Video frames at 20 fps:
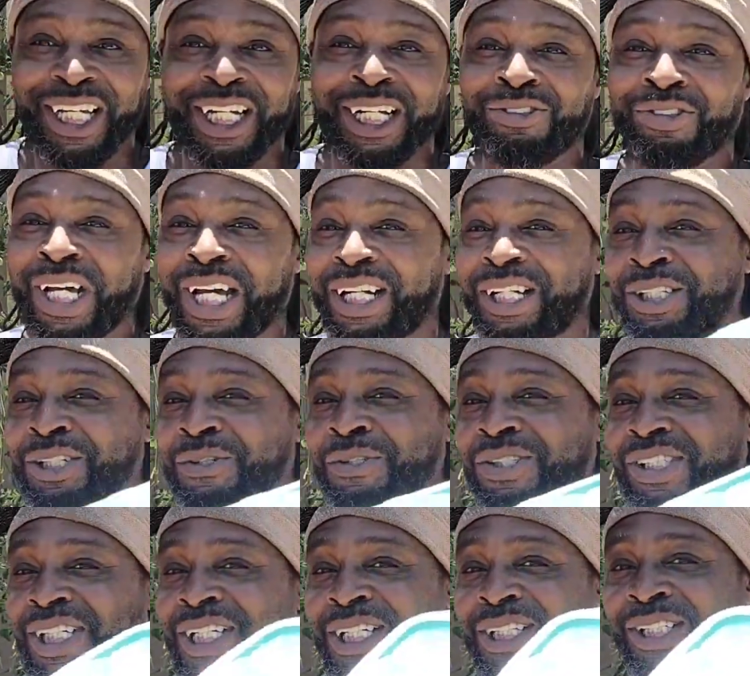and I try to
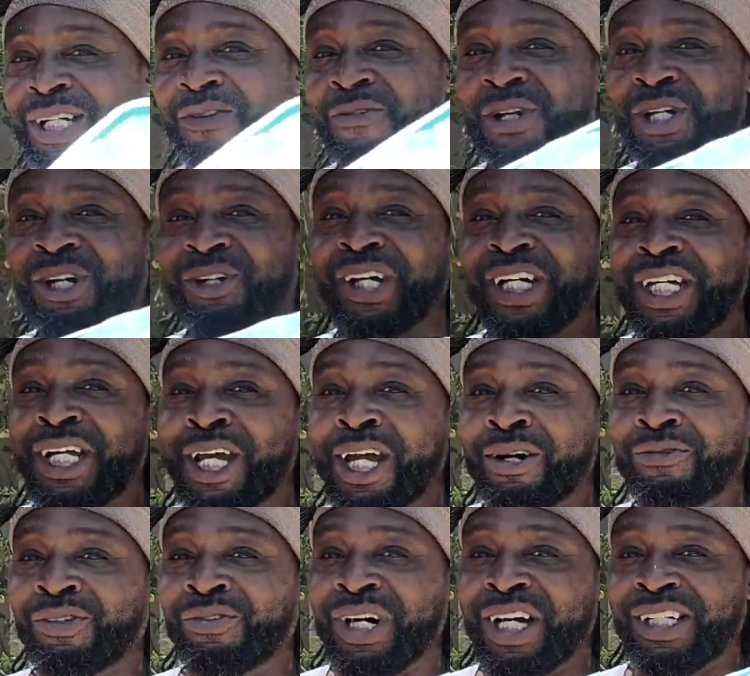use things that we already
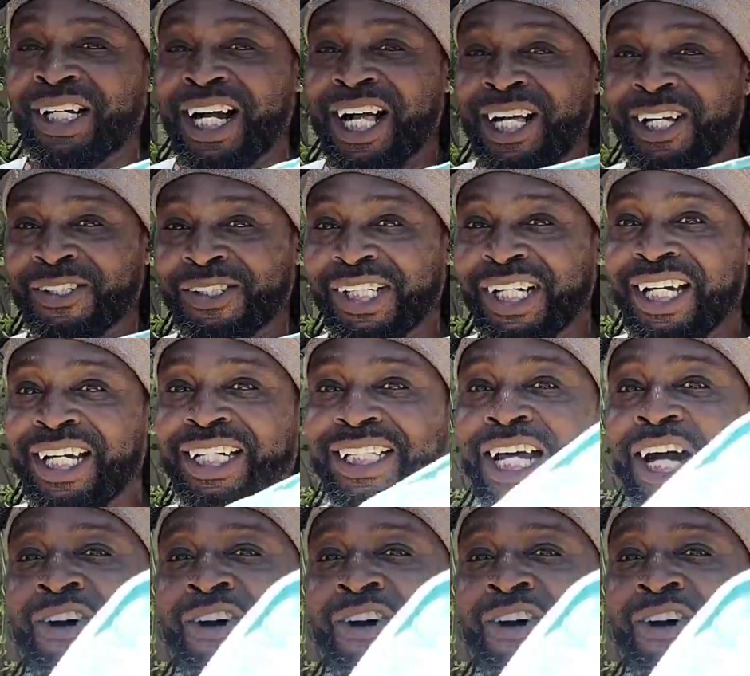have around the house.